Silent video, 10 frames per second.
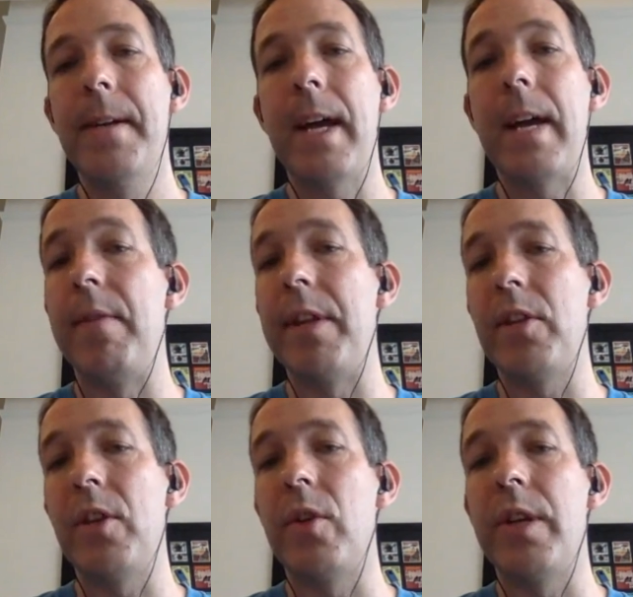and
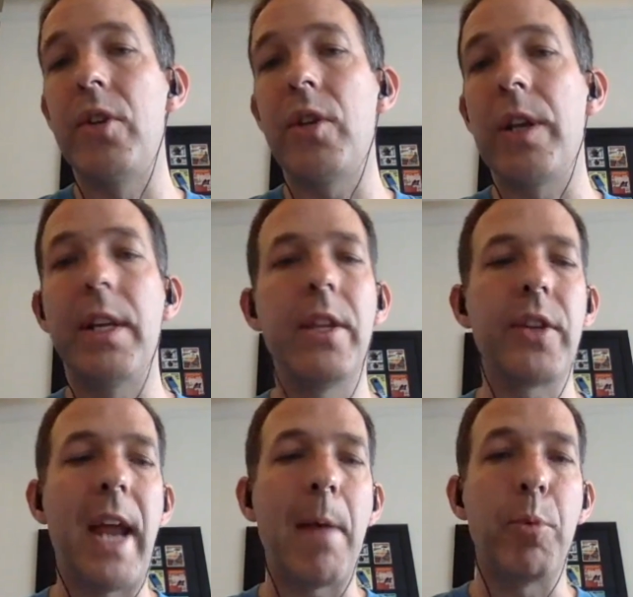everything's done digitally. And there's
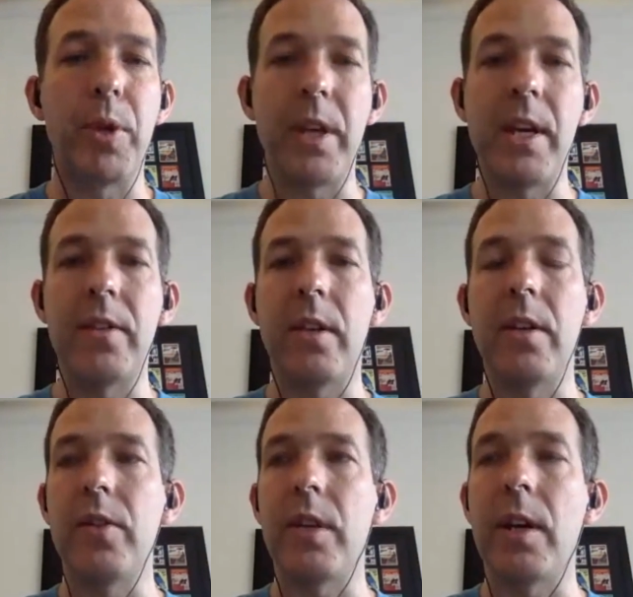an app with it, and
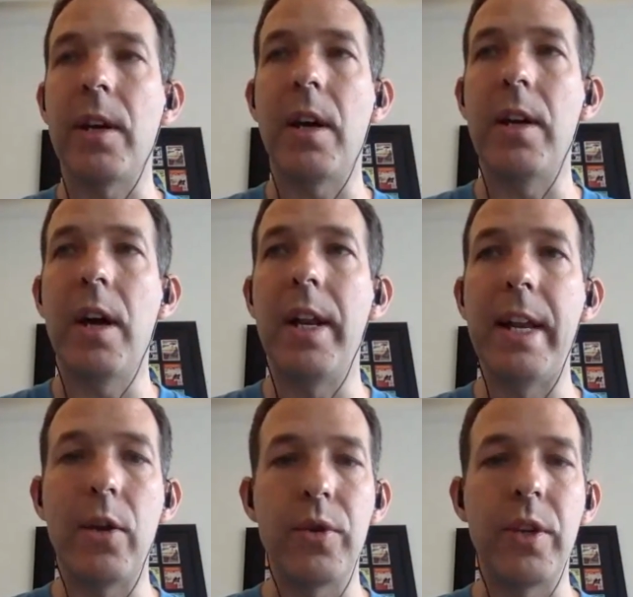there's an
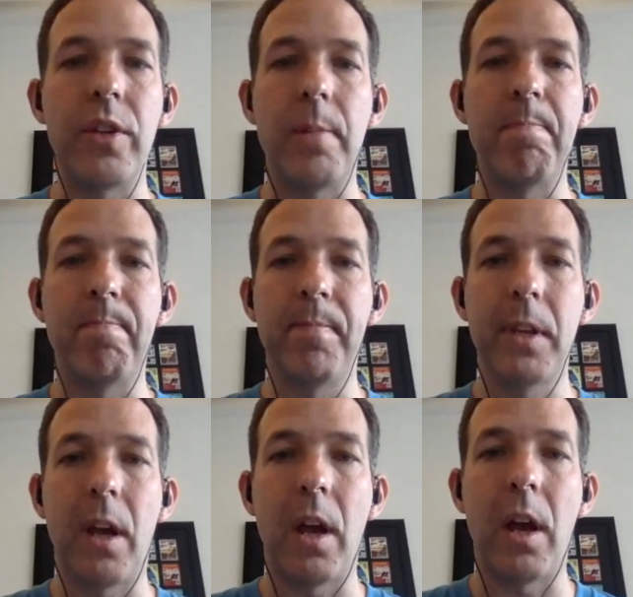ecosystem
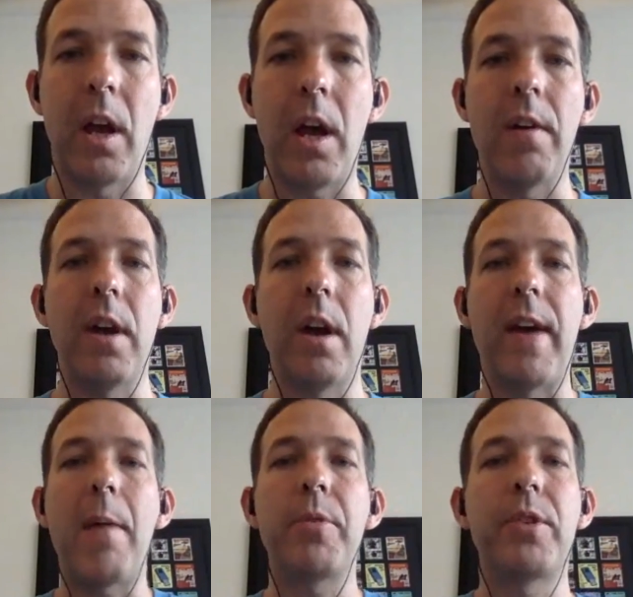of
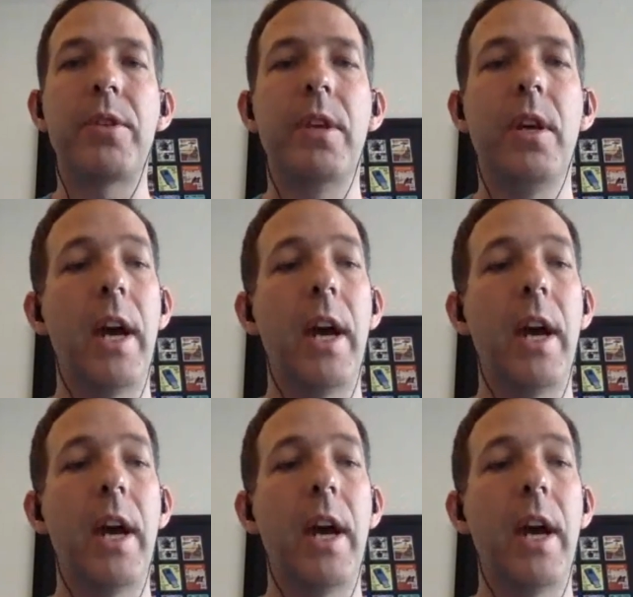apps.